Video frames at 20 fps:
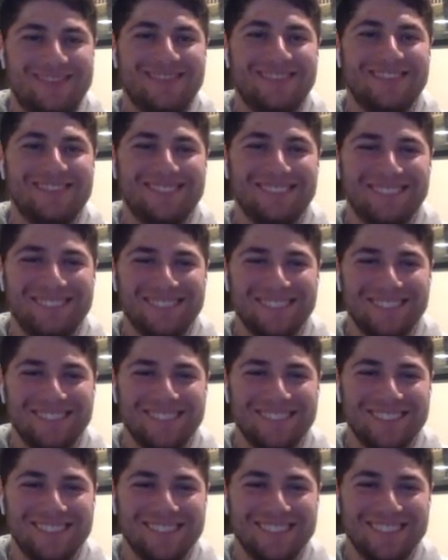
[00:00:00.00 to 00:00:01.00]

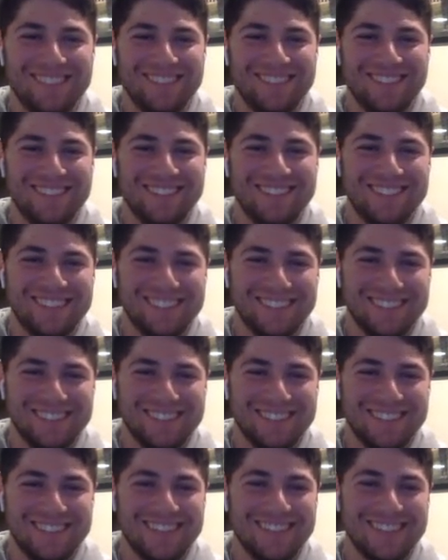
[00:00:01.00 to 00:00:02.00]

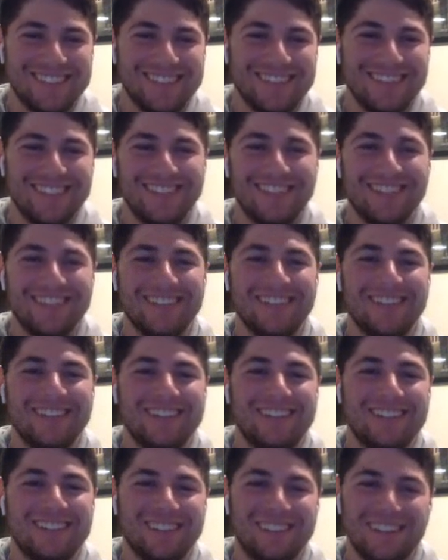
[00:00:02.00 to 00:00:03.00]

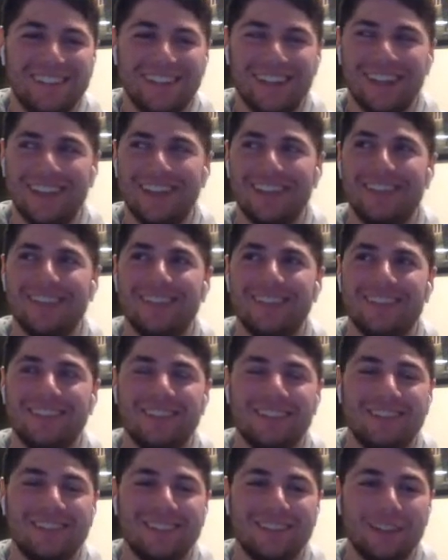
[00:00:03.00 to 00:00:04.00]

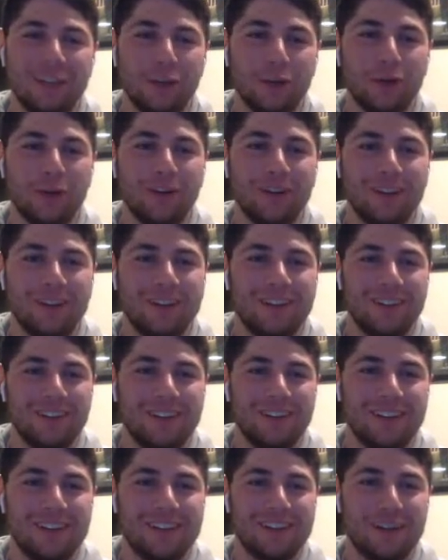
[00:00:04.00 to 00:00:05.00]

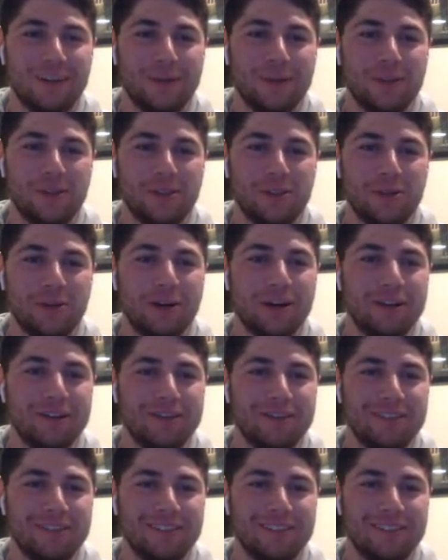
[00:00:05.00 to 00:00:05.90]
The person shown says nothing.